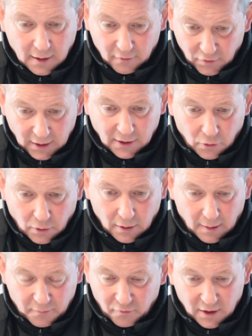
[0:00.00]
I really
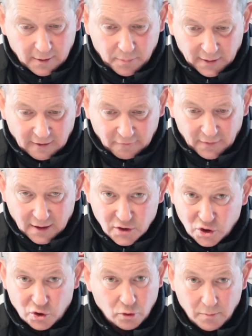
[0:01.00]
do. I really believe that.
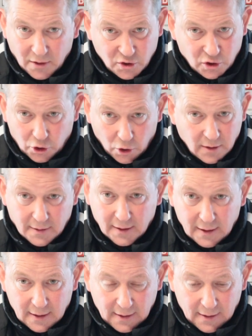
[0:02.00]
There's so much good
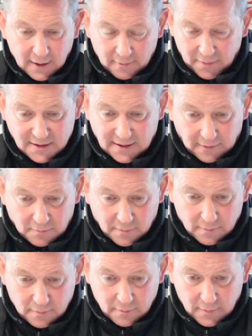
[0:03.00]
in my
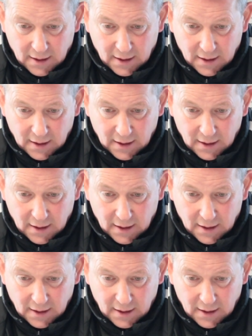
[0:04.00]
team,